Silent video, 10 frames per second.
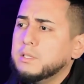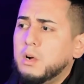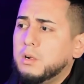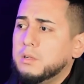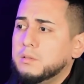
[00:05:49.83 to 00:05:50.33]

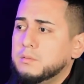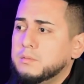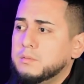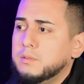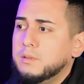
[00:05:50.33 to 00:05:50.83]
talk,
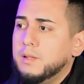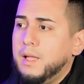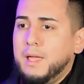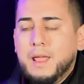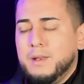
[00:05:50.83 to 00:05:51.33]

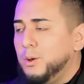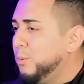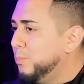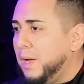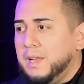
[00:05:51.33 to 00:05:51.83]
and had no
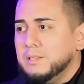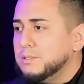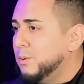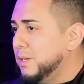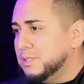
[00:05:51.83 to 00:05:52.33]

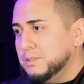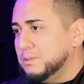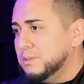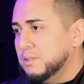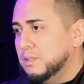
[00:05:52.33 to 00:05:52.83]
pains, no
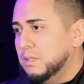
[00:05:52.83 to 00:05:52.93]
issues.